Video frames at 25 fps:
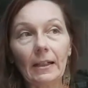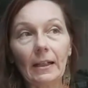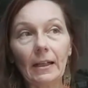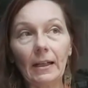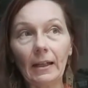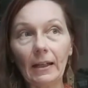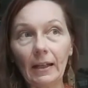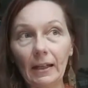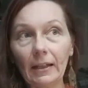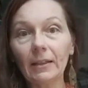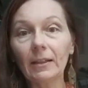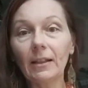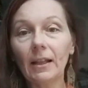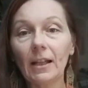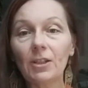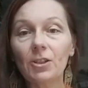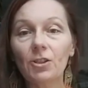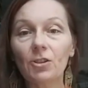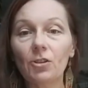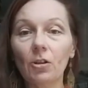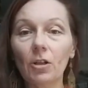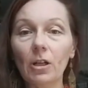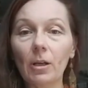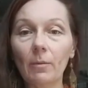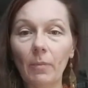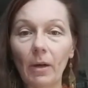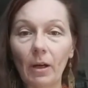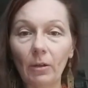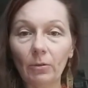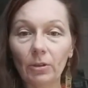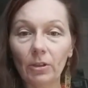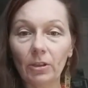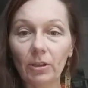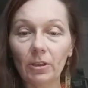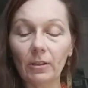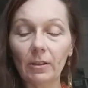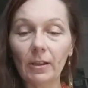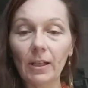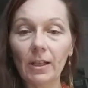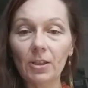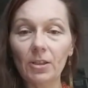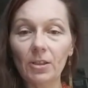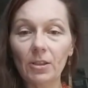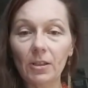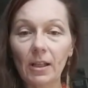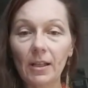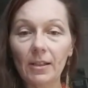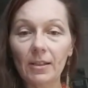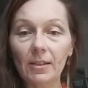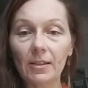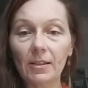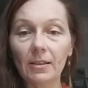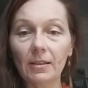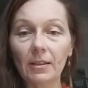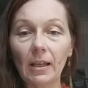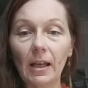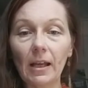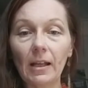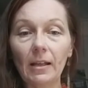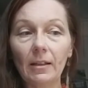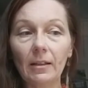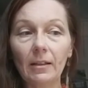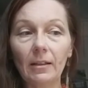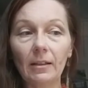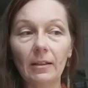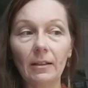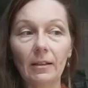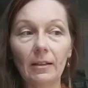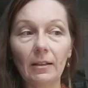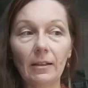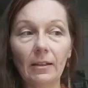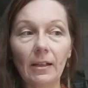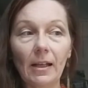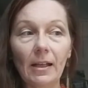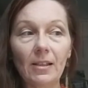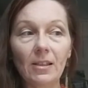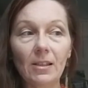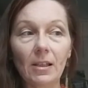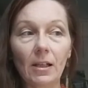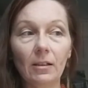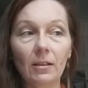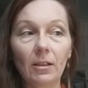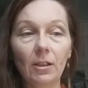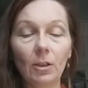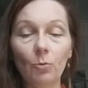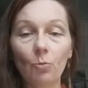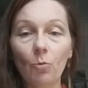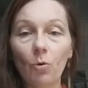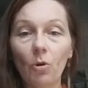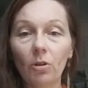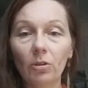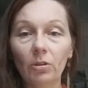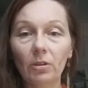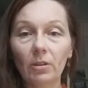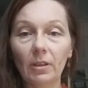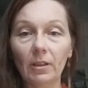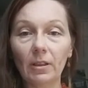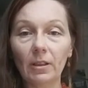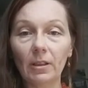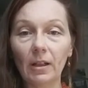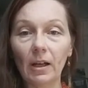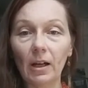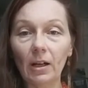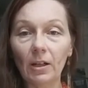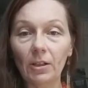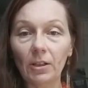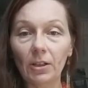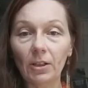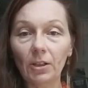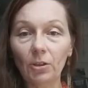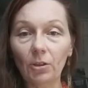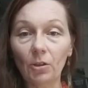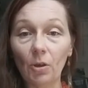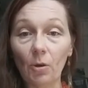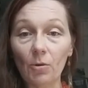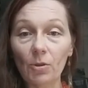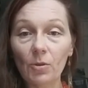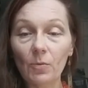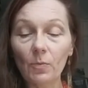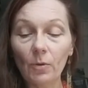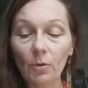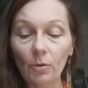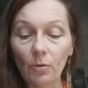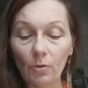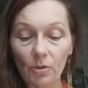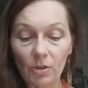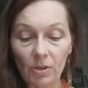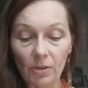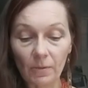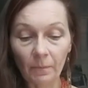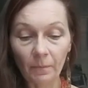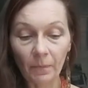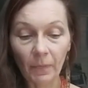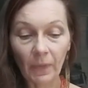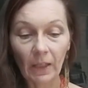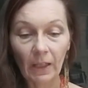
And let's talk about it. Let's tell exactly what are in those books.